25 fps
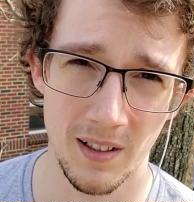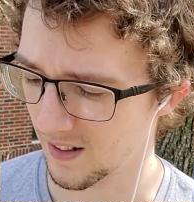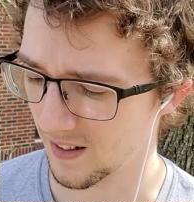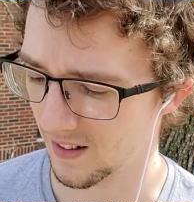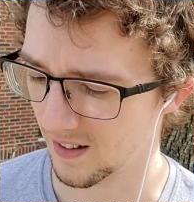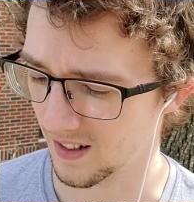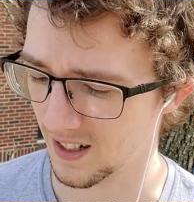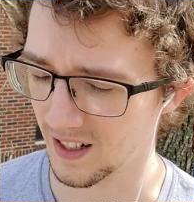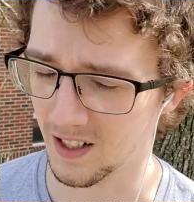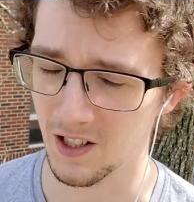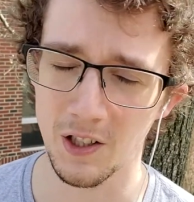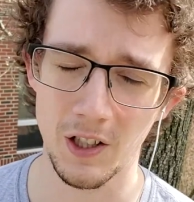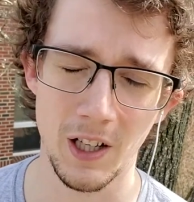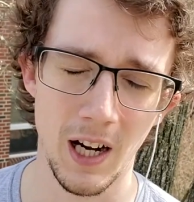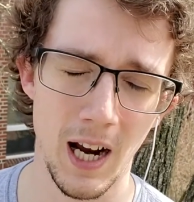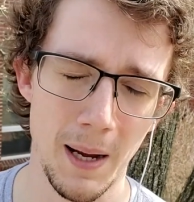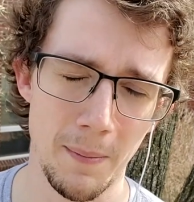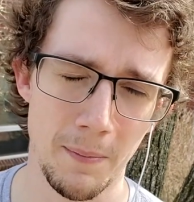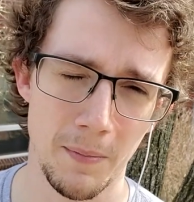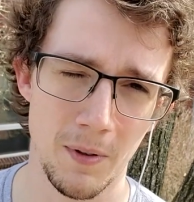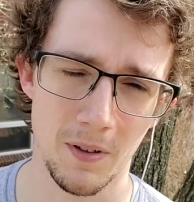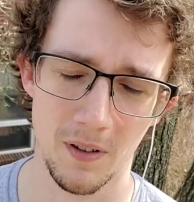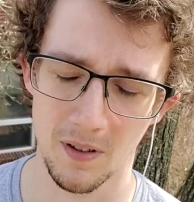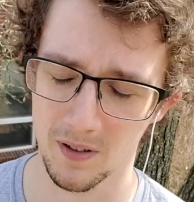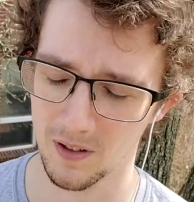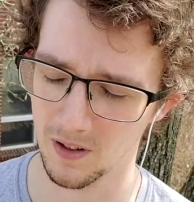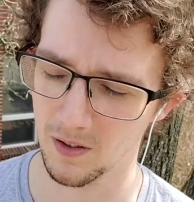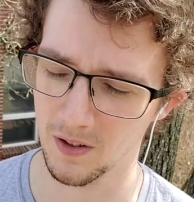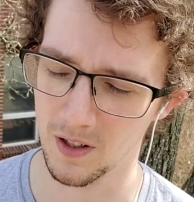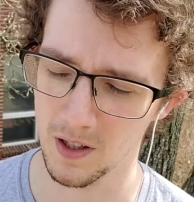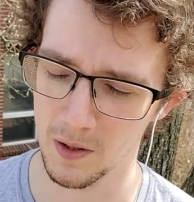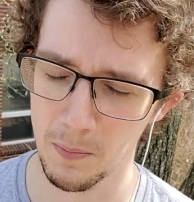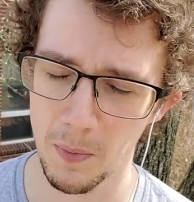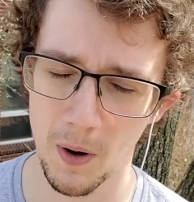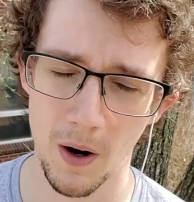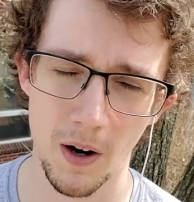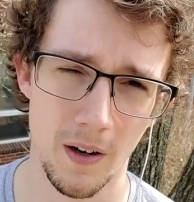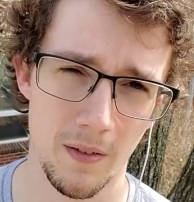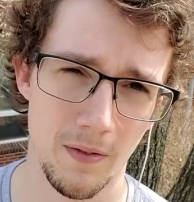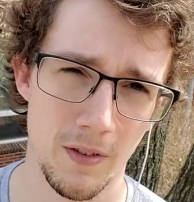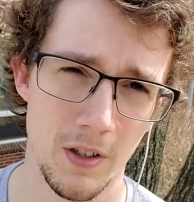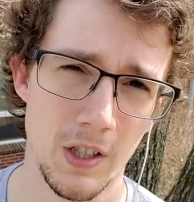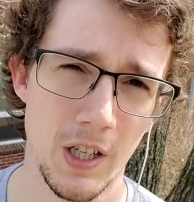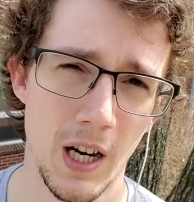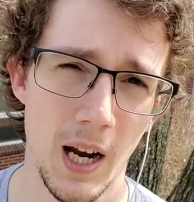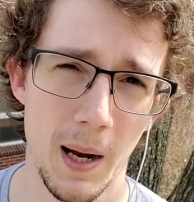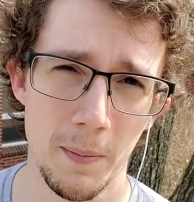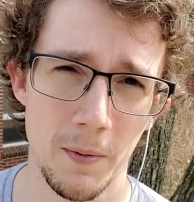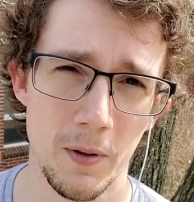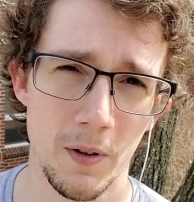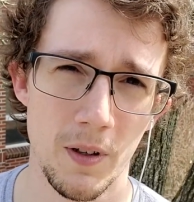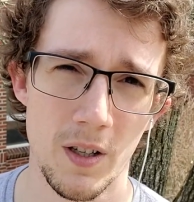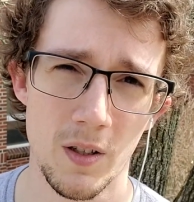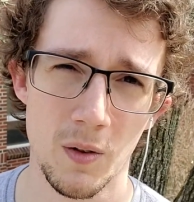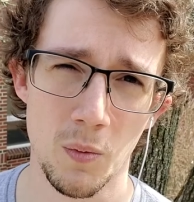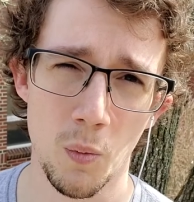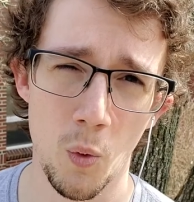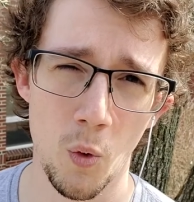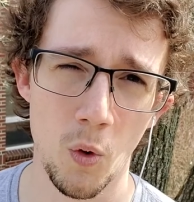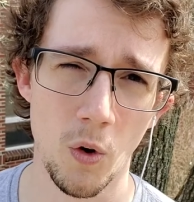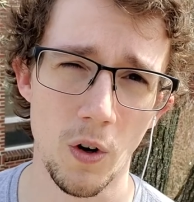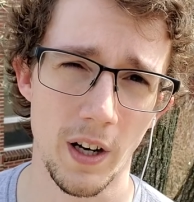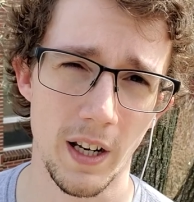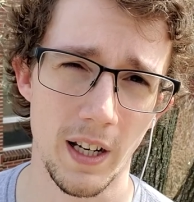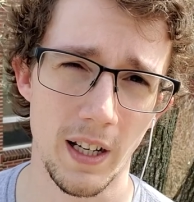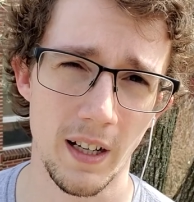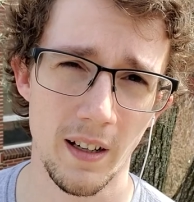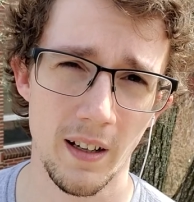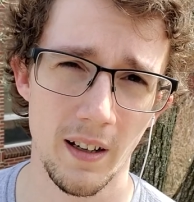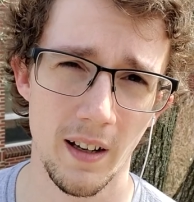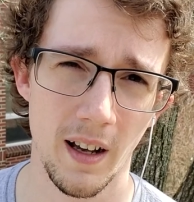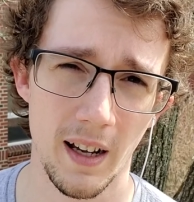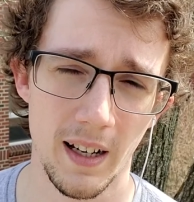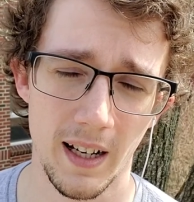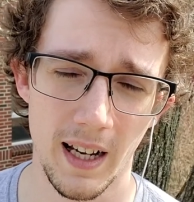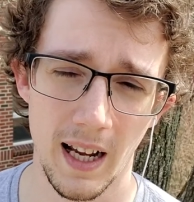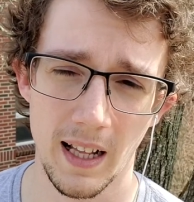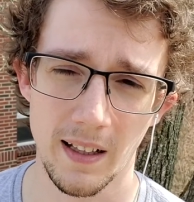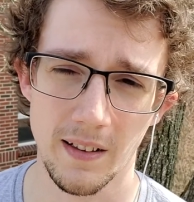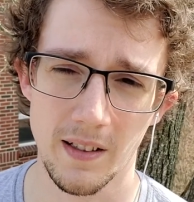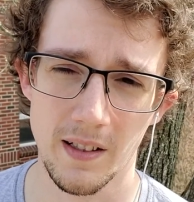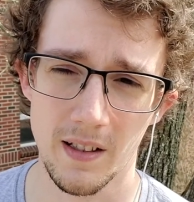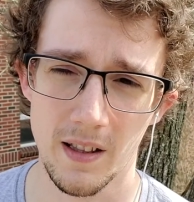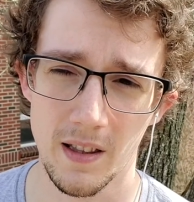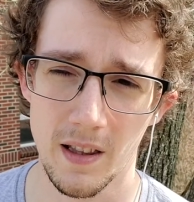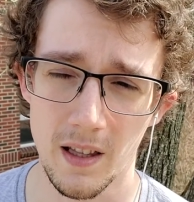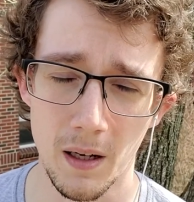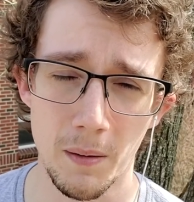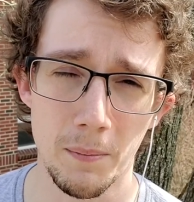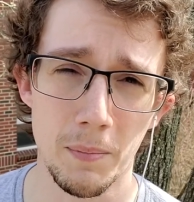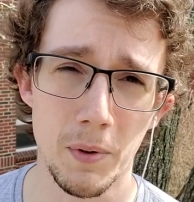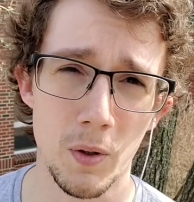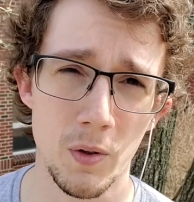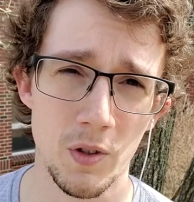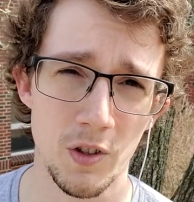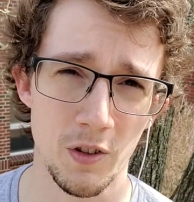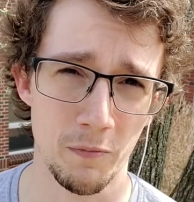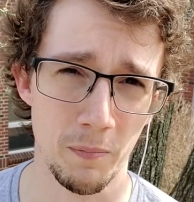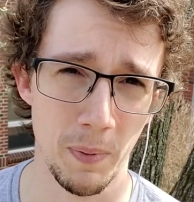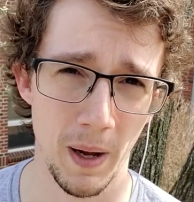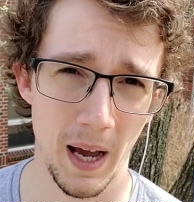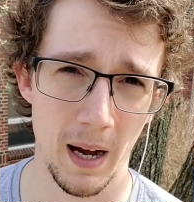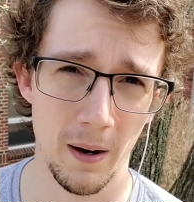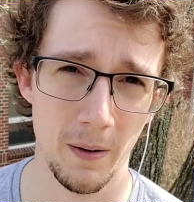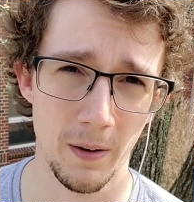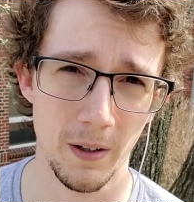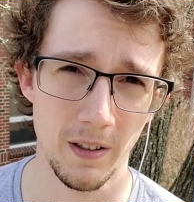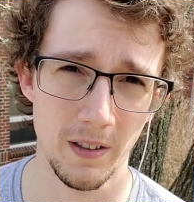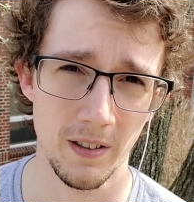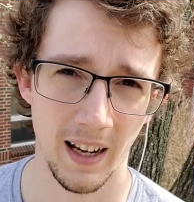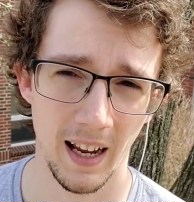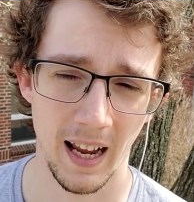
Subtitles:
This chapter, or this part of the chapter, is warning against the abuse of power.